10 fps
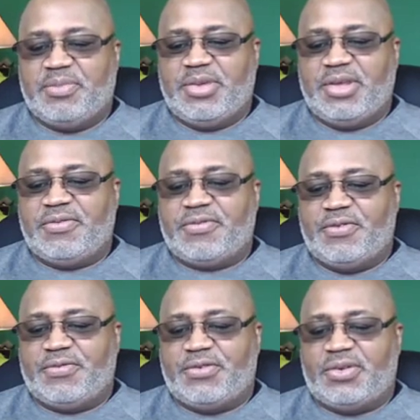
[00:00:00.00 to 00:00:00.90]
Be
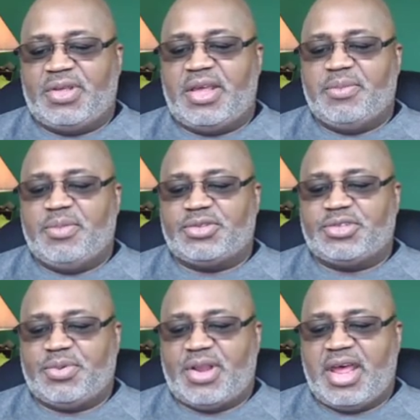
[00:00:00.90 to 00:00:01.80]
fruitful and
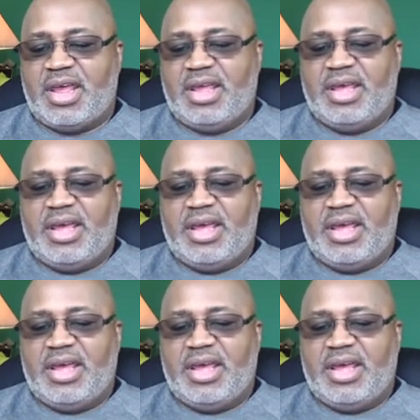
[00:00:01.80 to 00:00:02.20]
multiply,